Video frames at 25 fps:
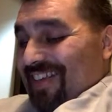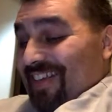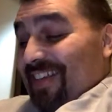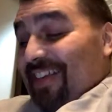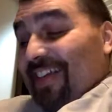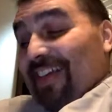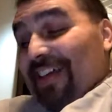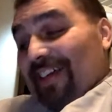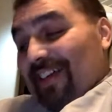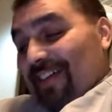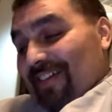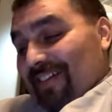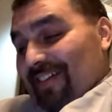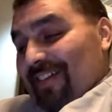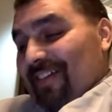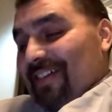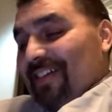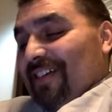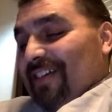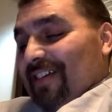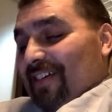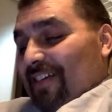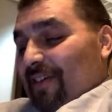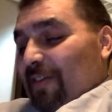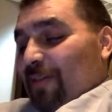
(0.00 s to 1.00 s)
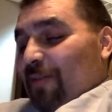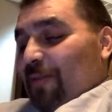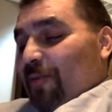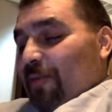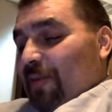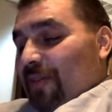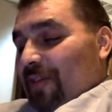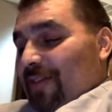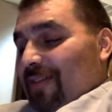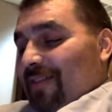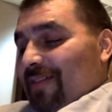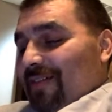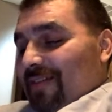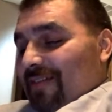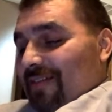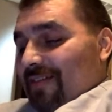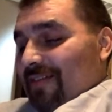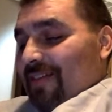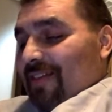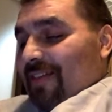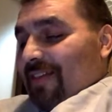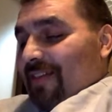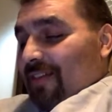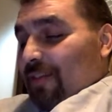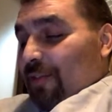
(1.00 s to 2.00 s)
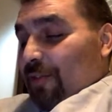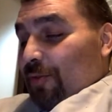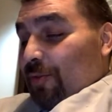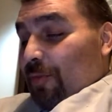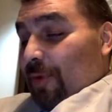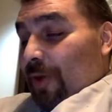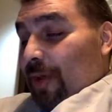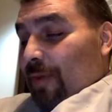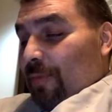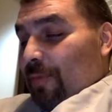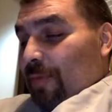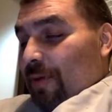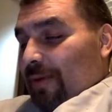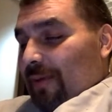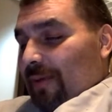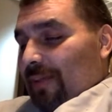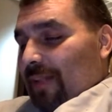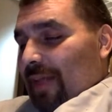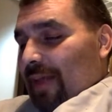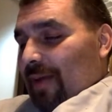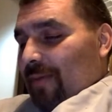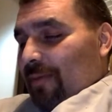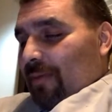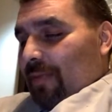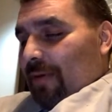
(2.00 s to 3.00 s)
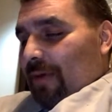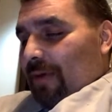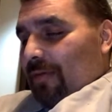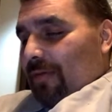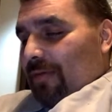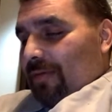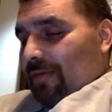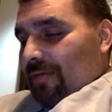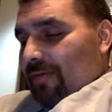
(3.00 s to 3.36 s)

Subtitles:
Yeah, well, you're right about that, bro.